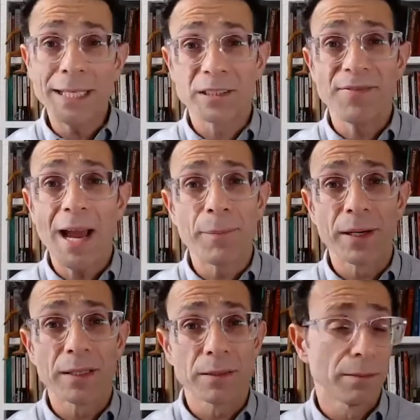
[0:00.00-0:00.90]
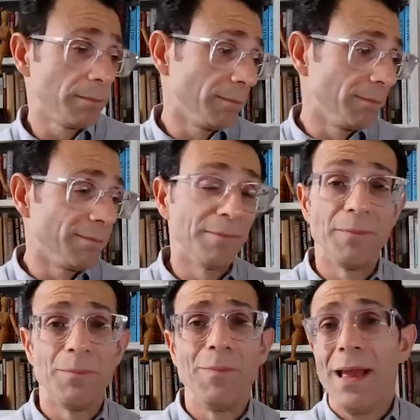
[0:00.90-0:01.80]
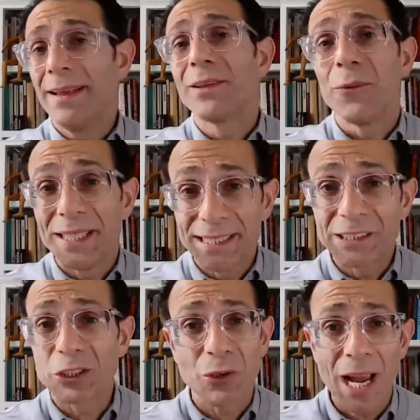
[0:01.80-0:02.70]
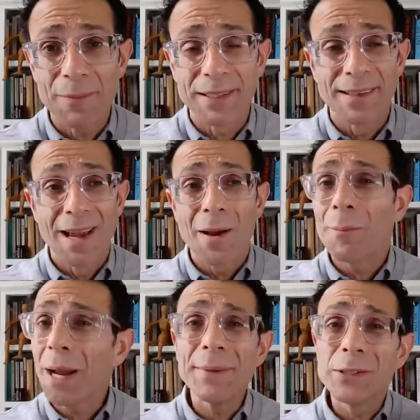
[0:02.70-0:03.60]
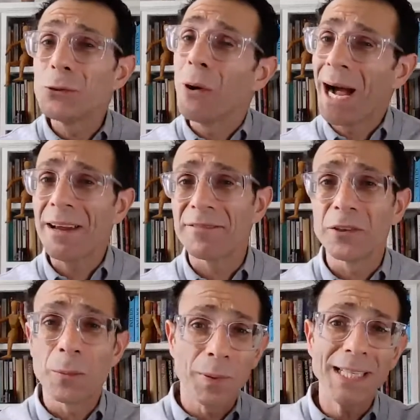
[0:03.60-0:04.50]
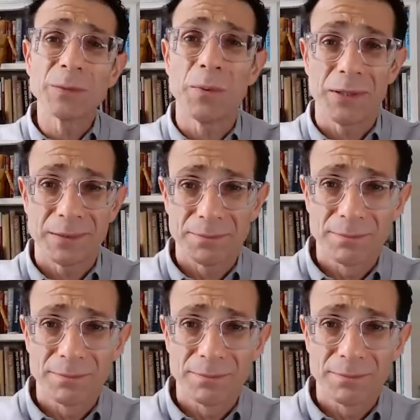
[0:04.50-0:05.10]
Best fabric, the way they describe it, might be too high for your price point.